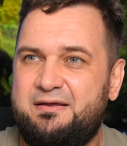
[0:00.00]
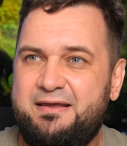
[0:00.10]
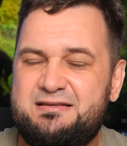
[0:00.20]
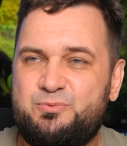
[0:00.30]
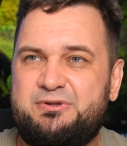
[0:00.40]

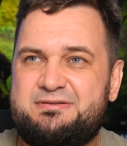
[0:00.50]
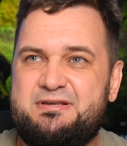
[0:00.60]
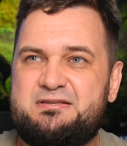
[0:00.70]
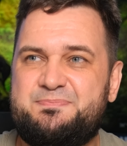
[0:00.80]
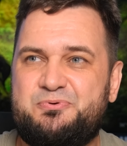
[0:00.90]

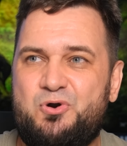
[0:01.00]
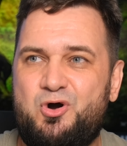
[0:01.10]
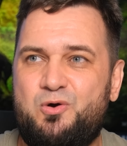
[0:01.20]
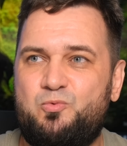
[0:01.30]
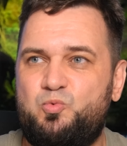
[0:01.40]
X26
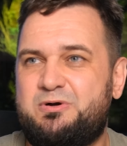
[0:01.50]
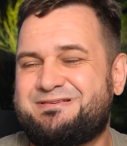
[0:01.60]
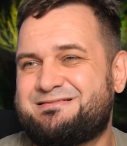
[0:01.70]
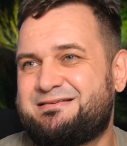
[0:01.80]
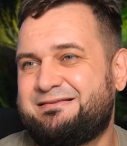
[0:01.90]
Pro
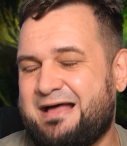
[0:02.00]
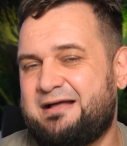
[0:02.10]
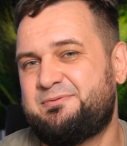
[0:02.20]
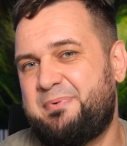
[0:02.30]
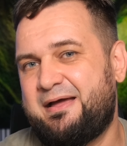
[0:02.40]
was
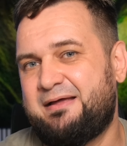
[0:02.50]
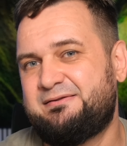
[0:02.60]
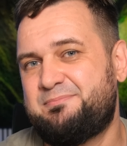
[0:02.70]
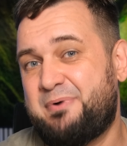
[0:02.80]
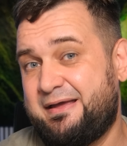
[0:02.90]
not
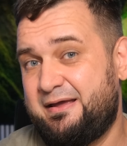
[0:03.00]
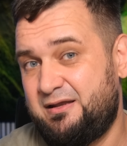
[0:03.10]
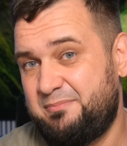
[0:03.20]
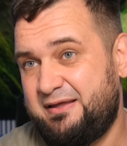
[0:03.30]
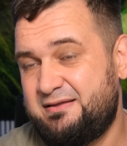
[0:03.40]
bad by
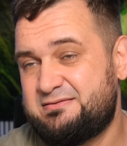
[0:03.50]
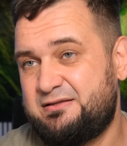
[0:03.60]
any means.